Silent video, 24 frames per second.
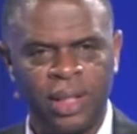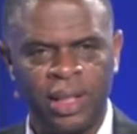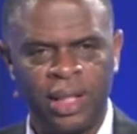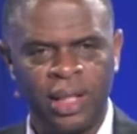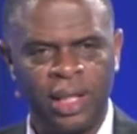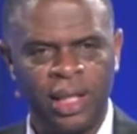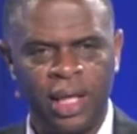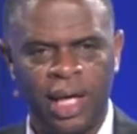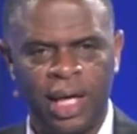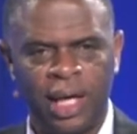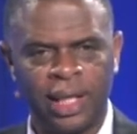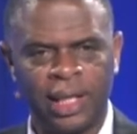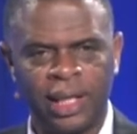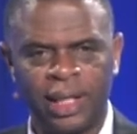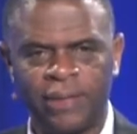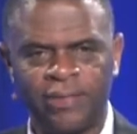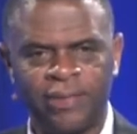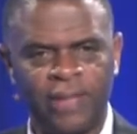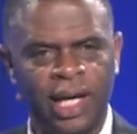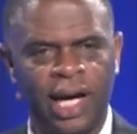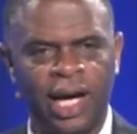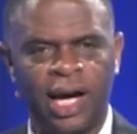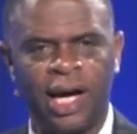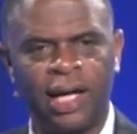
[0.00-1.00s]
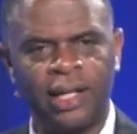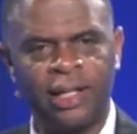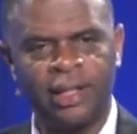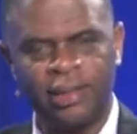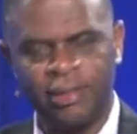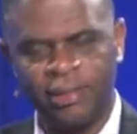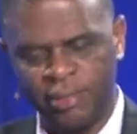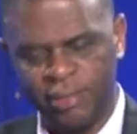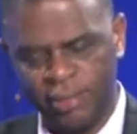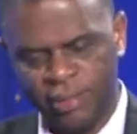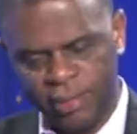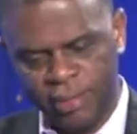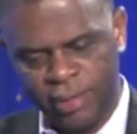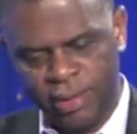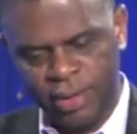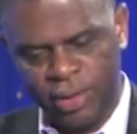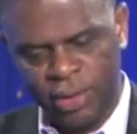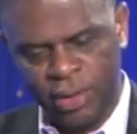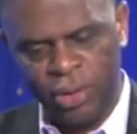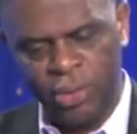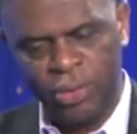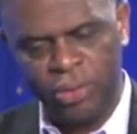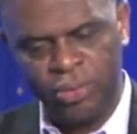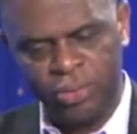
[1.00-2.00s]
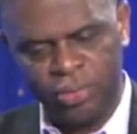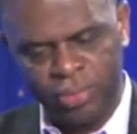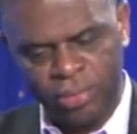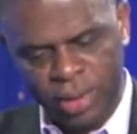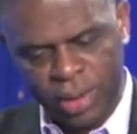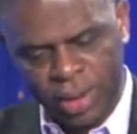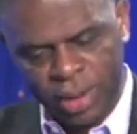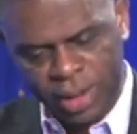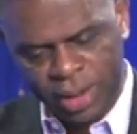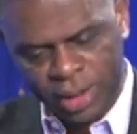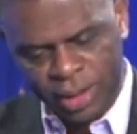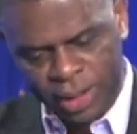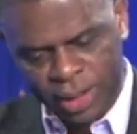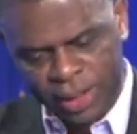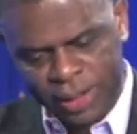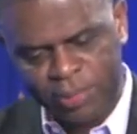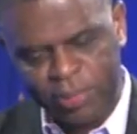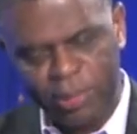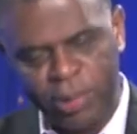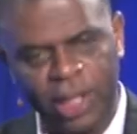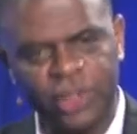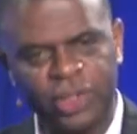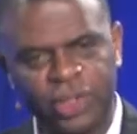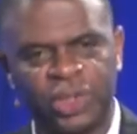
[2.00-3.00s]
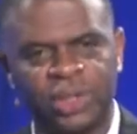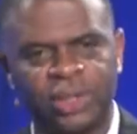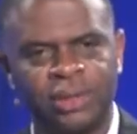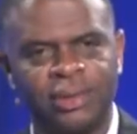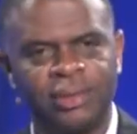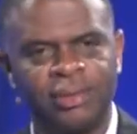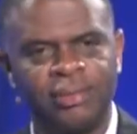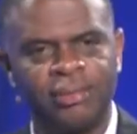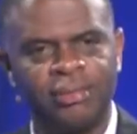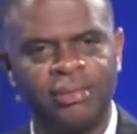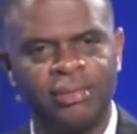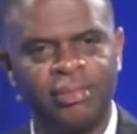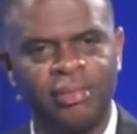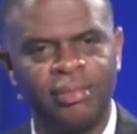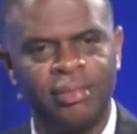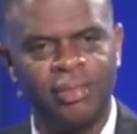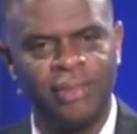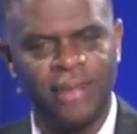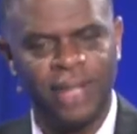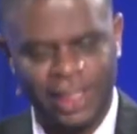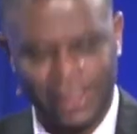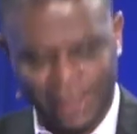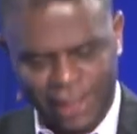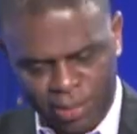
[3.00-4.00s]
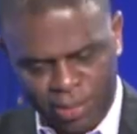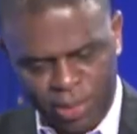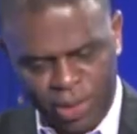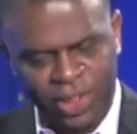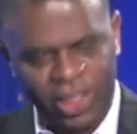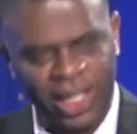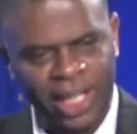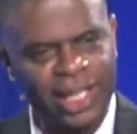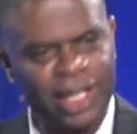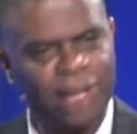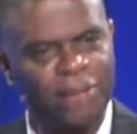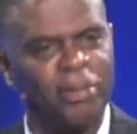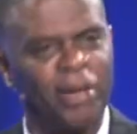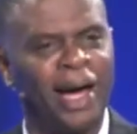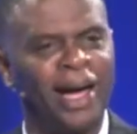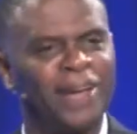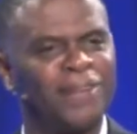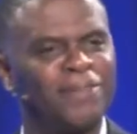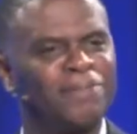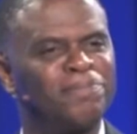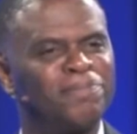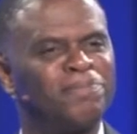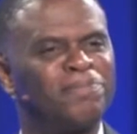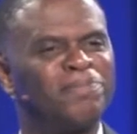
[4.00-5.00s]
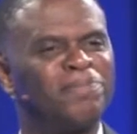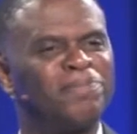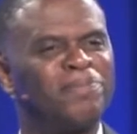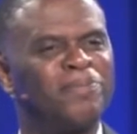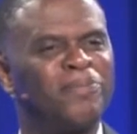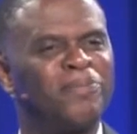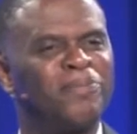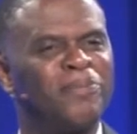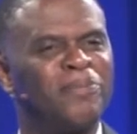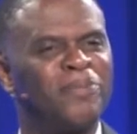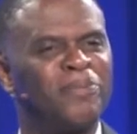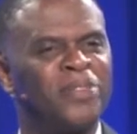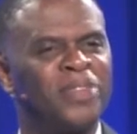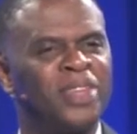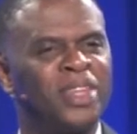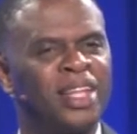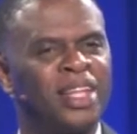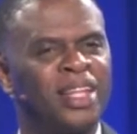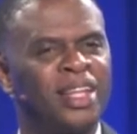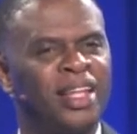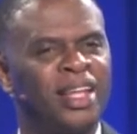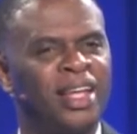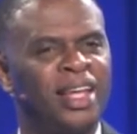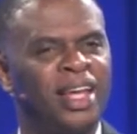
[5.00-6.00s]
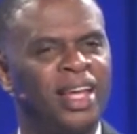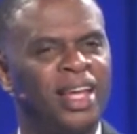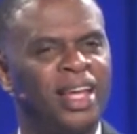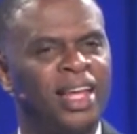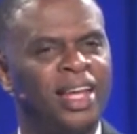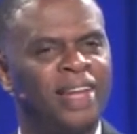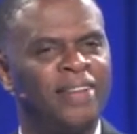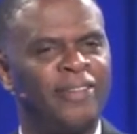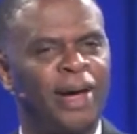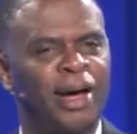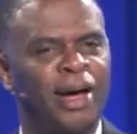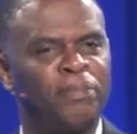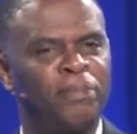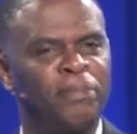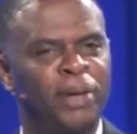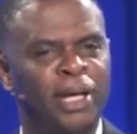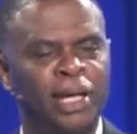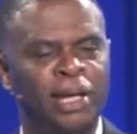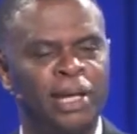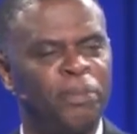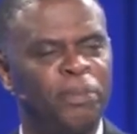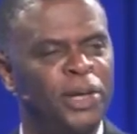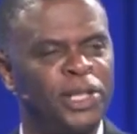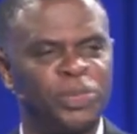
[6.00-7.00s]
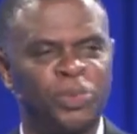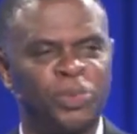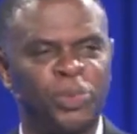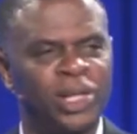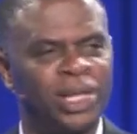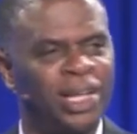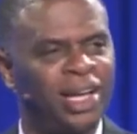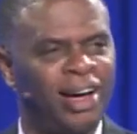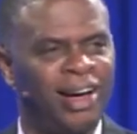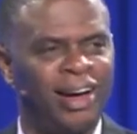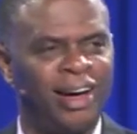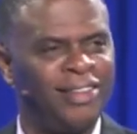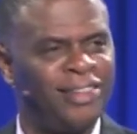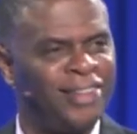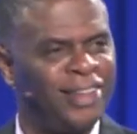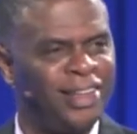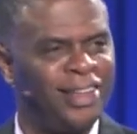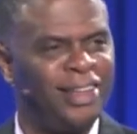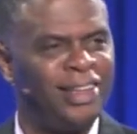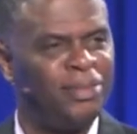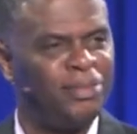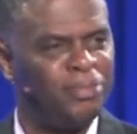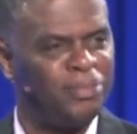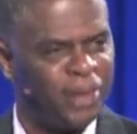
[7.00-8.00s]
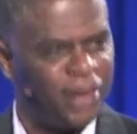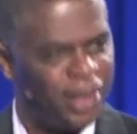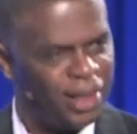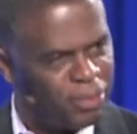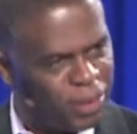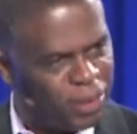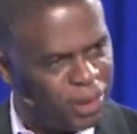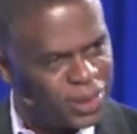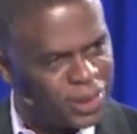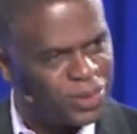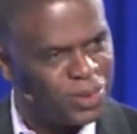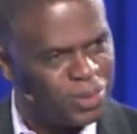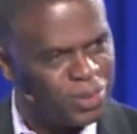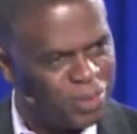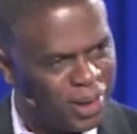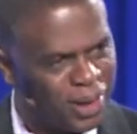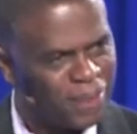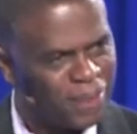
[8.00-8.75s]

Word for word: I give God, you know, this much, that's how much I get back. And if I penny pinch with God, then he penny pinch with me.